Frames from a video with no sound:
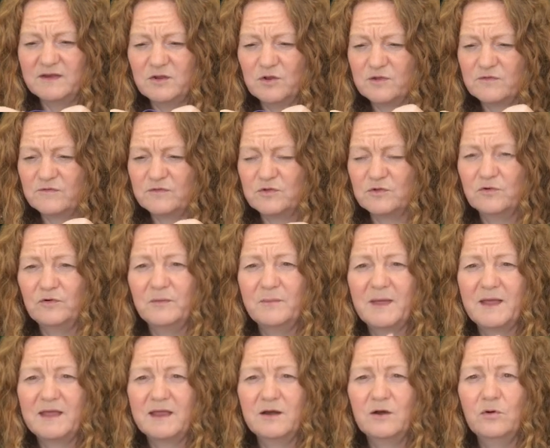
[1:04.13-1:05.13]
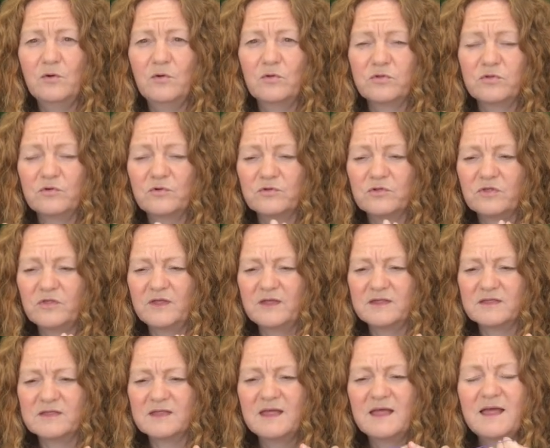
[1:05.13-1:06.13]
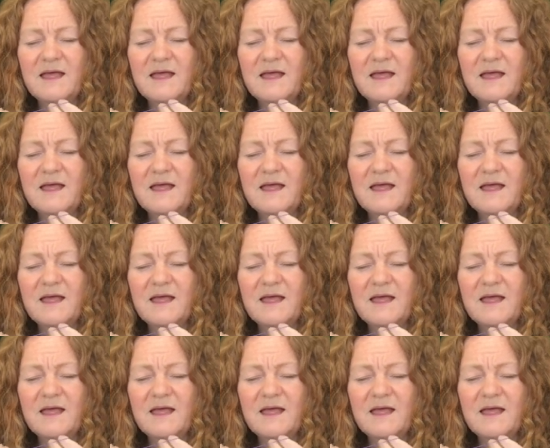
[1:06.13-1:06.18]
used for jewellery making and all sorts of things.